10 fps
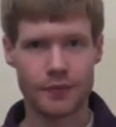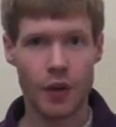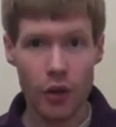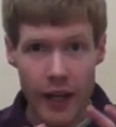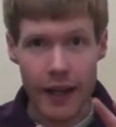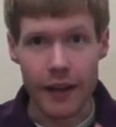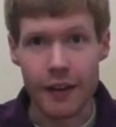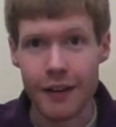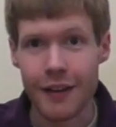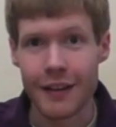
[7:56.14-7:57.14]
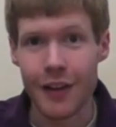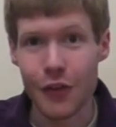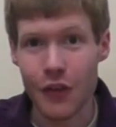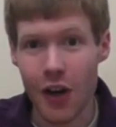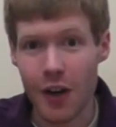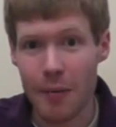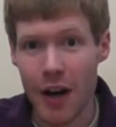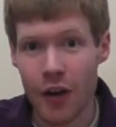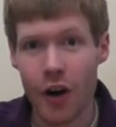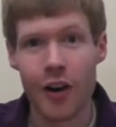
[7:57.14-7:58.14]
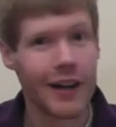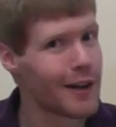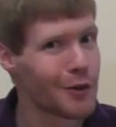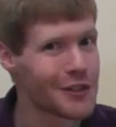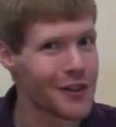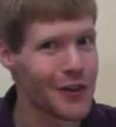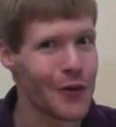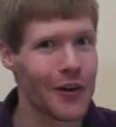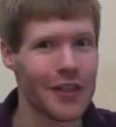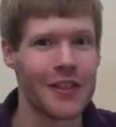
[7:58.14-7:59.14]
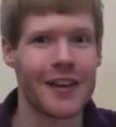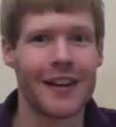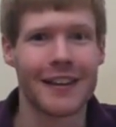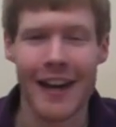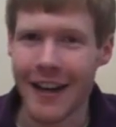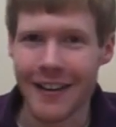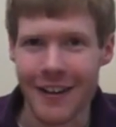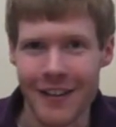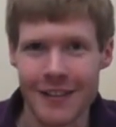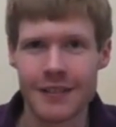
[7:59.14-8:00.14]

Okay, now let's talk about our neighbors to the north, Canada.